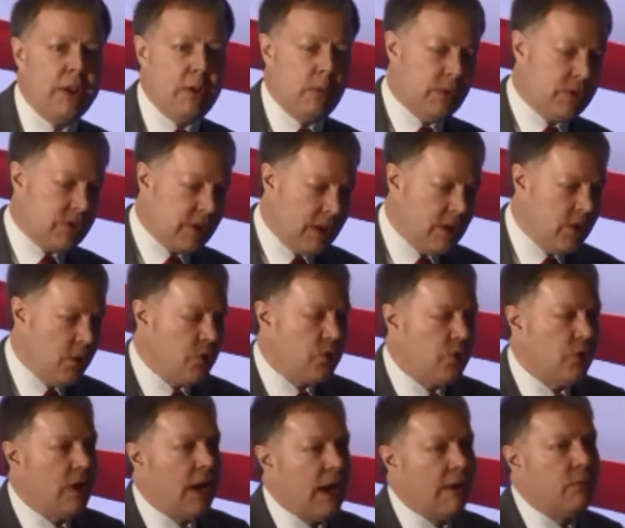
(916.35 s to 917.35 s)
it will say you
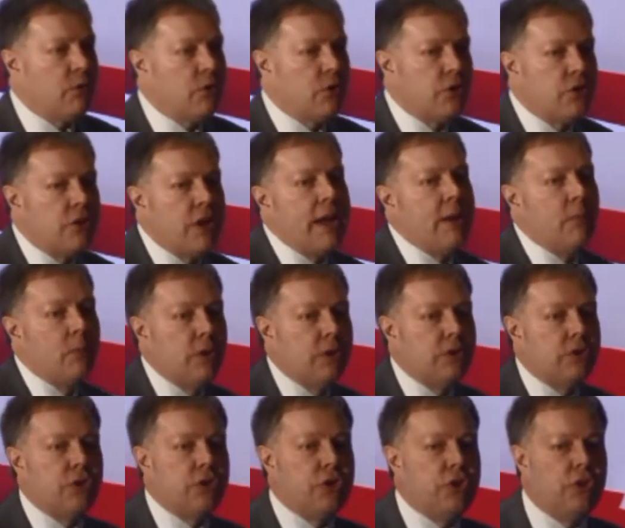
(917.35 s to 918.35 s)
should have good
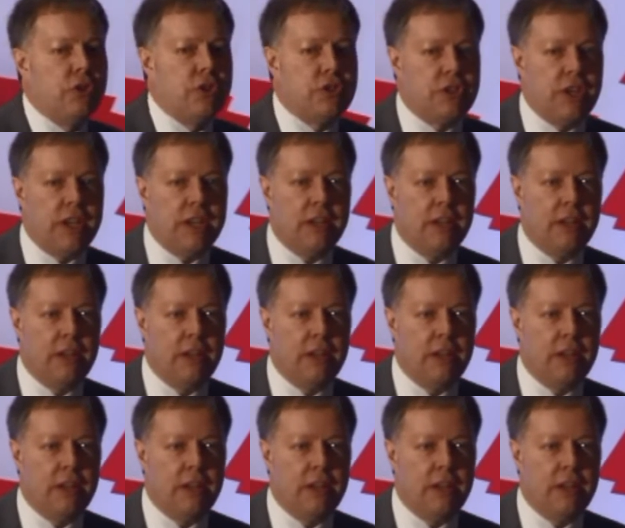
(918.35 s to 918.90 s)
network security.